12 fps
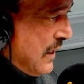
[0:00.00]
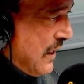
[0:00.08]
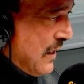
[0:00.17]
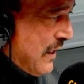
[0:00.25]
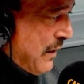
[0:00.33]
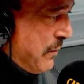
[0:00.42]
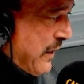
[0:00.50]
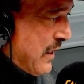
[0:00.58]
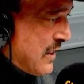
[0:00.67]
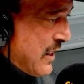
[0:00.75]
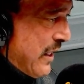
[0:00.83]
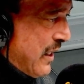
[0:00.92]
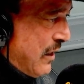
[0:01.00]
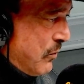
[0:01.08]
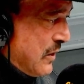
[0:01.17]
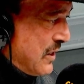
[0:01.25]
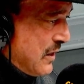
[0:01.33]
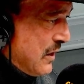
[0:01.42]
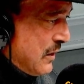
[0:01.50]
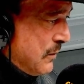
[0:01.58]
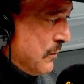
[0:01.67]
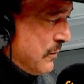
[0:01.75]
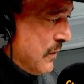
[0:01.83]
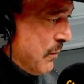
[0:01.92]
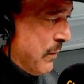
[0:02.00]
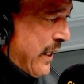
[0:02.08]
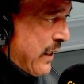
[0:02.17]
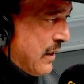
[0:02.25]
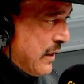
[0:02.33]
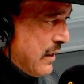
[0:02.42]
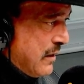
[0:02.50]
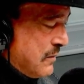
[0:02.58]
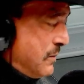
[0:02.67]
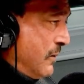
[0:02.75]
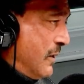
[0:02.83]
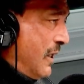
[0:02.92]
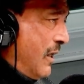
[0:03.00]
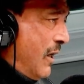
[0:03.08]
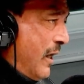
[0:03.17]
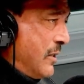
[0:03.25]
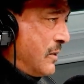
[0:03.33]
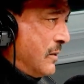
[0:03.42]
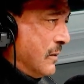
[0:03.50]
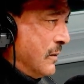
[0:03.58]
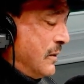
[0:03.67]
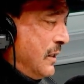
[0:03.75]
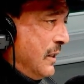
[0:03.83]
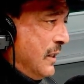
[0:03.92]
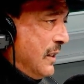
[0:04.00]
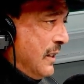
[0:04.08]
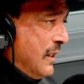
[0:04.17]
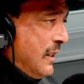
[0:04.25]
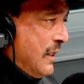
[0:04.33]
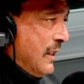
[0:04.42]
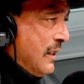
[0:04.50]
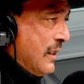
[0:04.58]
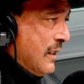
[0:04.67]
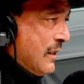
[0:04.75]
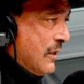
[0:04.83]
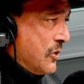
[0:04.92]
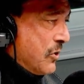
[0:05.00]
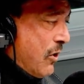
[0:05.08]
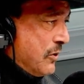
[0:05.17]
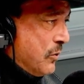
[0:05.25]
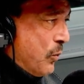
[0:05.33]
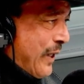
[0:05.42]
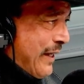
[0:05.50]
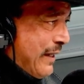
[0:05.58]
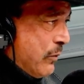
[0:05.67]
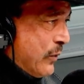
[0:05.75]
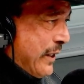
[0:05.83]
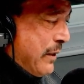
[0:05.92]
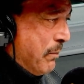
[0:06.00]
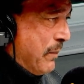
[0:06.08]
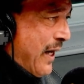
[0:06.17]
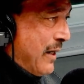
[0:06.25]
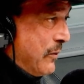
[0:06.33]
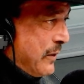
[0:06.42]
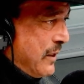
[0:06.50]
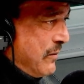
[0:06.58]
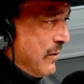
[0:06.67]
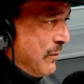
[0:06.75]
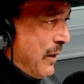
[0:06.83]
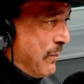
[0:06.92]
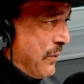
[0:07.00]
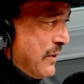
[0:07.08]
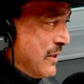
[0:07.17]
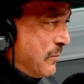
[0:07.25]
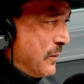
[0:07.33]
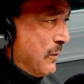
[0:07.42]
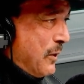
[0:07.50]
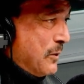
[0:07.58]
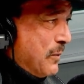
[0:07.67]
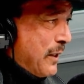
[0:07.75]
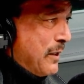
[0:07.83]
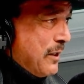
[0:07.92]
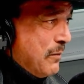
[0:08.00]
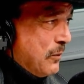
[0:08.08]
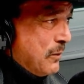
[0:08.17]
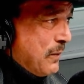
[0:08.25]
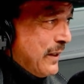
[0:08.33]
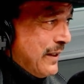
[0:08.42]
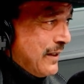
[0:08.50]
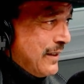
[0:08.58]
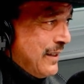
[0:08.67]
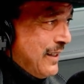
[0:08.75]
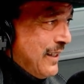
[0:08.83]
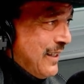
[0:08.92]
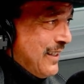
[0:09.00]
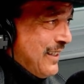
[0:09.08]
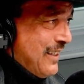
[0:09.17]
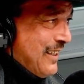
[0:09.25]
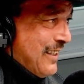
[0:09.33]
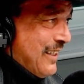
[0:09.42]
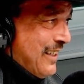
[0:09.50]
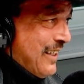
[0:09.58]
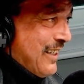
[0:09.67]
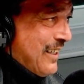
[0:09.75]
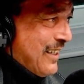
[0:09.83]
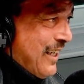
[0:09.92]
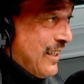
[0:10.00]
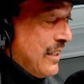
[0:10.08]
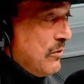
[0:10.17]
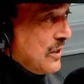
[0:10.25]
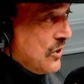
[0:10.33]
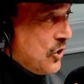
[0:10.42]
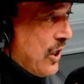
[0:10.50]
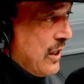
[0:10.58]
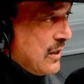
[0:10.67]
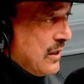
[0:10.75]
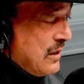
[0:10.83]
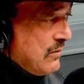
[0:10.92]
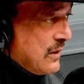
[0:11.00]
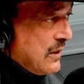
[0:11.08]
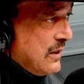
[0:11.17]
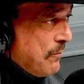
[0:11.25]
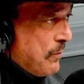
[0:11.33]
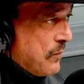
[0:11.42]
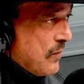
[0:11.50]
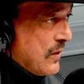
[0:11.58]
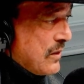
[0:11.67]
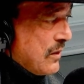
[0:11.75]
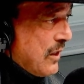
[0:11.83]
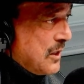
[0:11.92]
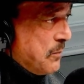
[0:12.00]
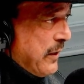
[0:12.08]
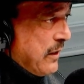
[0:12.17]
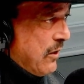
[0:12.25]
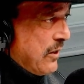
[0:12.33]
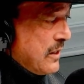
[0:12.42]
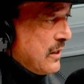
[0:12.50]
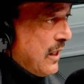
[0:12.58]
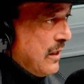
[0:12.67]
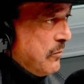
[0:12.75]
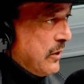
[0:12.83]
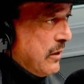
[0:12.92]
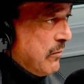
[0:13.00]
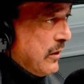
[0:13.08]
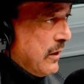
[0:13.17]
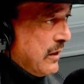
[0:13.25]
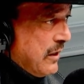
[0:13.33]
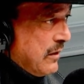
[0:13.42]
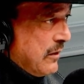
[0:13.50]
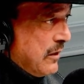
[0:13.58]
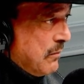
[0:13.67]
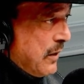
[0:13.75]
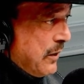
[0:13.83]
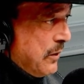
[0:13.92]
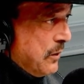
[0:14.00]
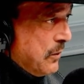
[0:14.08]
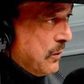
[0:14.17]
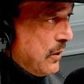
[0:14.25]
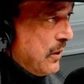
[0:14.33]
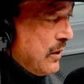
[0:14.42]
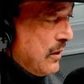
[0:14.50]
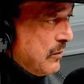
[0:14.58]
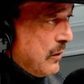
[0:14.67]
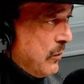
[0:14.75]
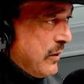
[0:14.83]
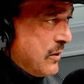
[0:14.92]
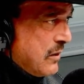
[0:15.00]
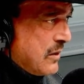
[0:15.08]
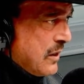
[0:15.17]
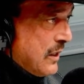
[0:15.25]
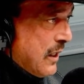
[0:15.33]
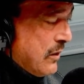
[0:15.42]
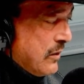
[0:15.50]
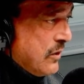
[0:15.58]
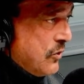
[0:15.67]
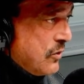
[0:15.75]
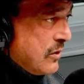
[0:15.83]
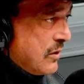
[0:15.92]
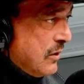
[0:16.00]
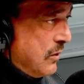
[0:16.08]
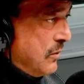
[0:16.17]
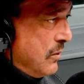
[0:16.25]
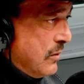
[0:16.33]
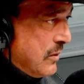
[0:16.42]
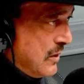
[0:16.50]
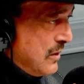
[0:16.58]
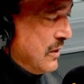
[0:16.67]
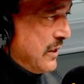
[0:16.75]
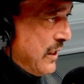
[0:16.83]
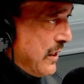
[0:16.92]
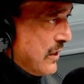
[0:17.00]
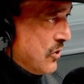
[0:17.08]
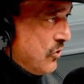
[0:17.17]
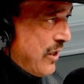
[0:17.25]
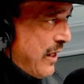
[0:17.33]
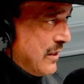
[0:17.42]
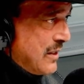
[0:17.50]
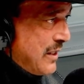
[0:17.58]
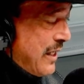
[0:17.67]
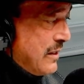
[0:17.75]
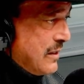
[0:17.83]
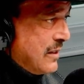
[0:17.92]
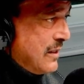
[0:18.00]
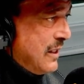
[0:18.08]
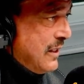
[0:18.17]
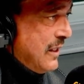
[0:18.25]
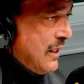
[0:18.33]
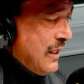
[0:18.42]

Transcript: That being said, I was the band leader for our high school. Started way back, where even my principal was my keyboard player. Wow. Yeah, and he was a jazz lover. So I spent a lot of time with him in my youth, where we used to sit down and just go through serious jazz standards. Yeah.